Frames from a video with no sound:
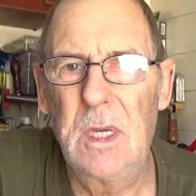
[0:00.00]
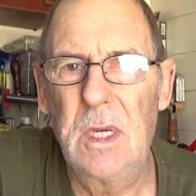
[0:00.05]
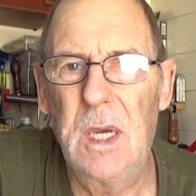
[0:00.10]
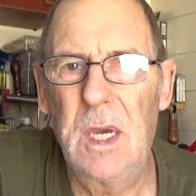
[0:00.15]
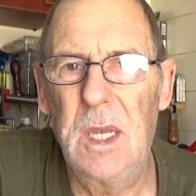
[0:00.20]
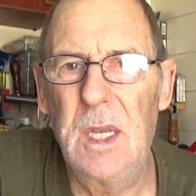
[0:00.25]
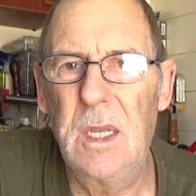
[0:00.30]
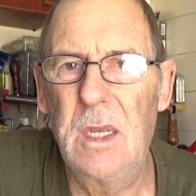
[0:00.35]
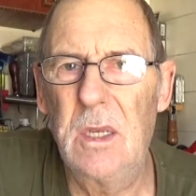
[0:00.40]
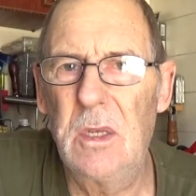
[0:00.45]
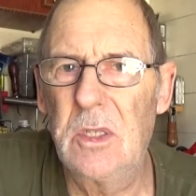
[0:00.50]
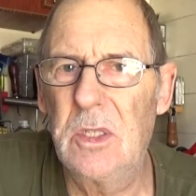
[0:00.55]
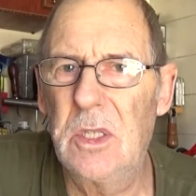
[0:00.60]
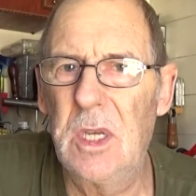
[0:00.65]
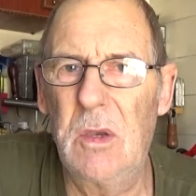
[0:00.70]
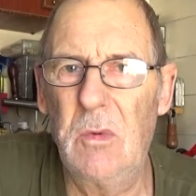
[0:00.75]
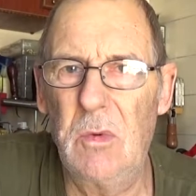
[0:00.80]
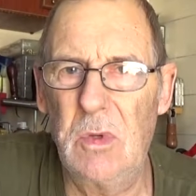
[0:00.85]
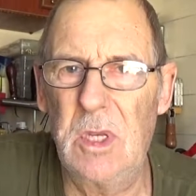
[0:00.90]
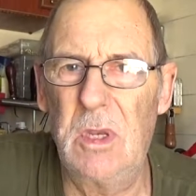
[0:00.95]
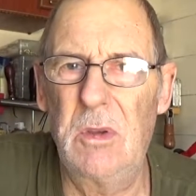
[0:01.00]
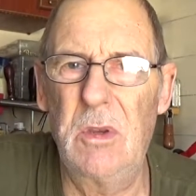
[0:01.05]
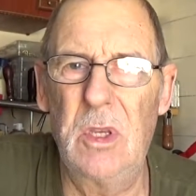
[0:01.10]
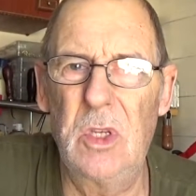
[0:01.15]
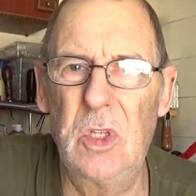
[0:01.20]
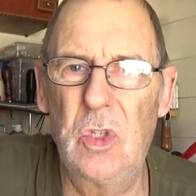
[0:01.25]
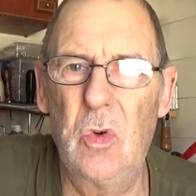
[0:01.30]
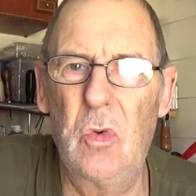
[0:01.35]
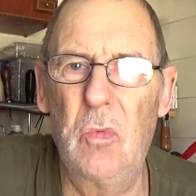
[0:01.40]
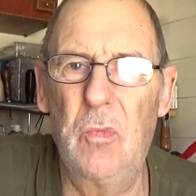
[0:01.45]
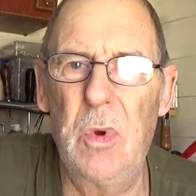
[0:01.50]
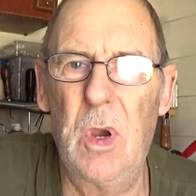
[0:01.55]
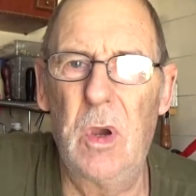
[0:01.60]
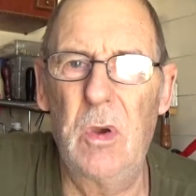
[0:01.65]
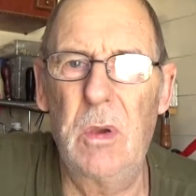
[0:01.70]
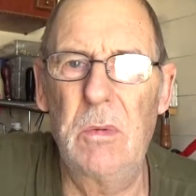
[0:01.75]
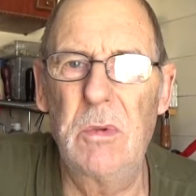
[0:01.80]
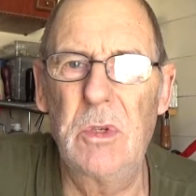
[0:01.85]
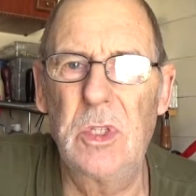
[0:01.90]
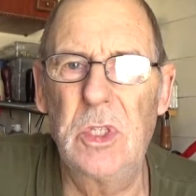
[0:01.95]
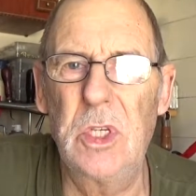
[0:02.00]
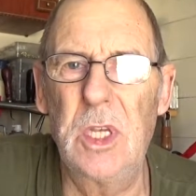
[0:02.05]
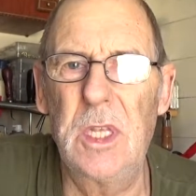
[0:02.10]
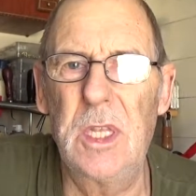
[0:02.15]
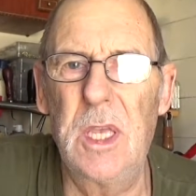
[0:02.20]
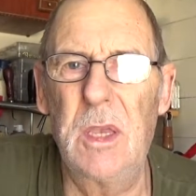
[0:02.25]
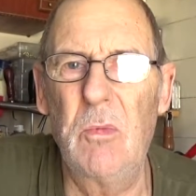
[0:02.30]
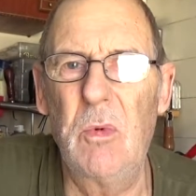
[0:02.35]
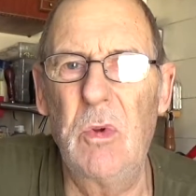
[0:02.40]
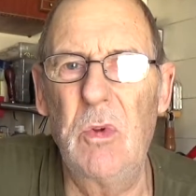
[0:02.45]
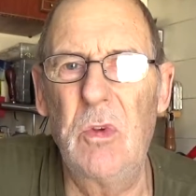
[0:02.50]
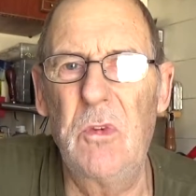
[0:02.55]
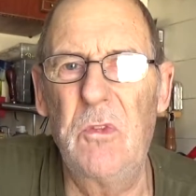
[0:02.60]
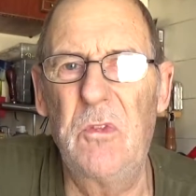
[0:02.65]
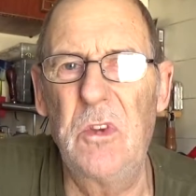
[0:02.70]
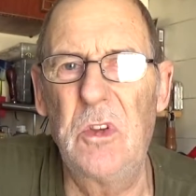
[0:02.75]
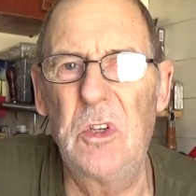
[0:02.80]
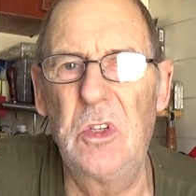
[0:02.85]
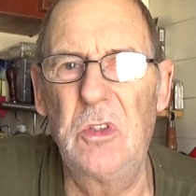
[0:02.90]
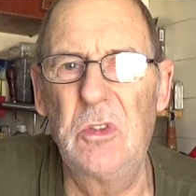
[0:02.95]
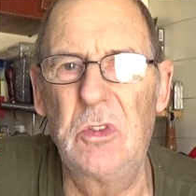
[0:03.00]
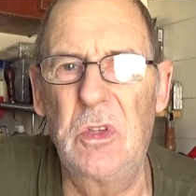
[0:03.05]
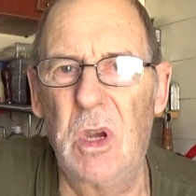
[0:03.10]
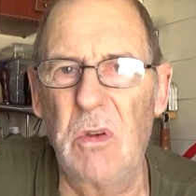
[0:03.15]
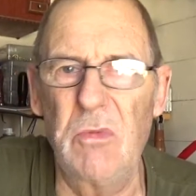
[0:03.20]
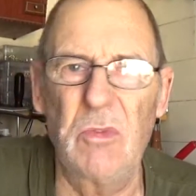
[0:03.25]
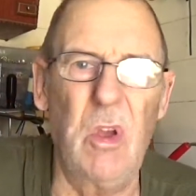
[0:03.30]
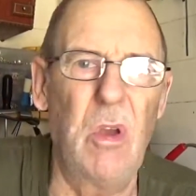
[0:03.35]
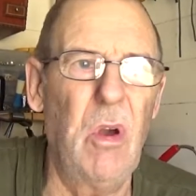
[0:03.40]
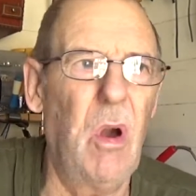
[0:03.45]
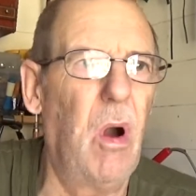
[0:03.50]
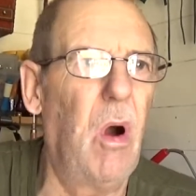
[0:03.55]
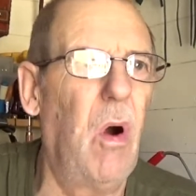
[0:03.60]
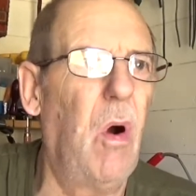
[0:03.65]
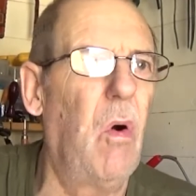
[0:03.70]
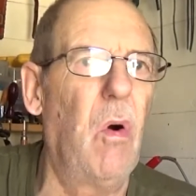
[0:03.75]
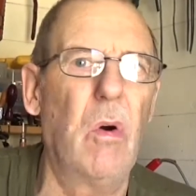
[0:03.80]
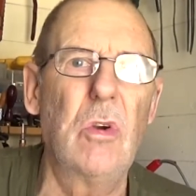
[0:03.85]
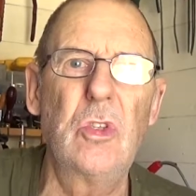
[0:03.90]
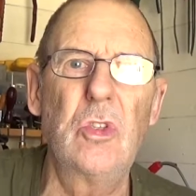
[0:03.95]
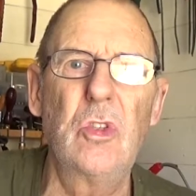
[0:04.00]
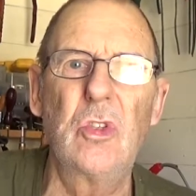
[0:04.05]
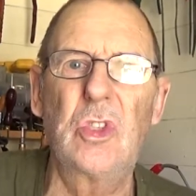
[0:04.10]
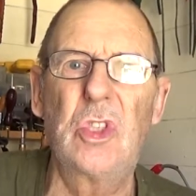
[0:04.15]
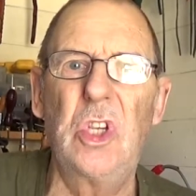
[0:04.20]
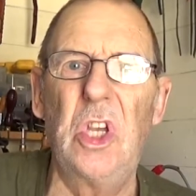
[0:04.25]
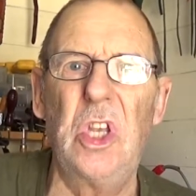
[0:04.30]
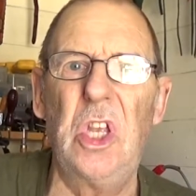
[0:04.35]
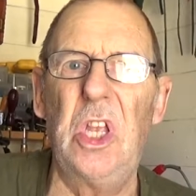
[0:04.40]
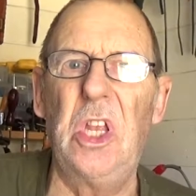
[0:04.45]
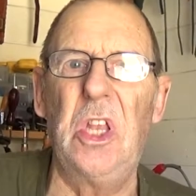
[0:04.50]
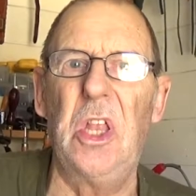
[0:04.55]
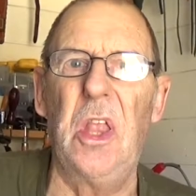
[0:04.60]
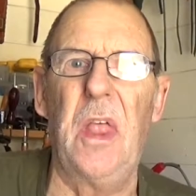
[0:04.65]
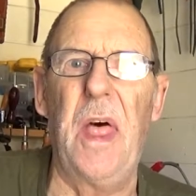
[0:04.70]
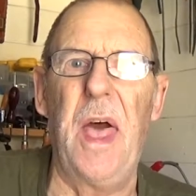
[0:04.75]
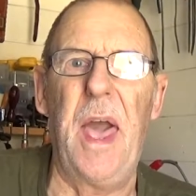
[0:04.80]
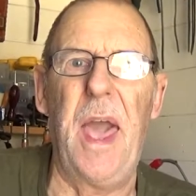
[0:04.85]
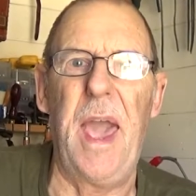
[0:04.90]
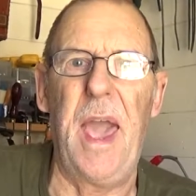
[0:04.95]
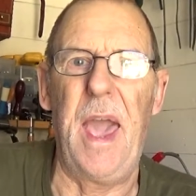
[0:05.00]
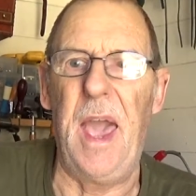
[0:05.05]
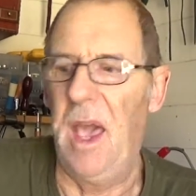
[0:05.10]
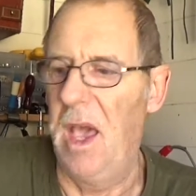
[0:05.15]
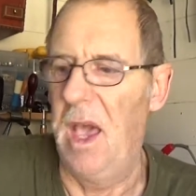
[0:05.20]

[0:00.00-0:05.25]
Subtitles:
And as I say, it was only a short programme. You sit there and when it finished, you just go, "Oh, just get into that."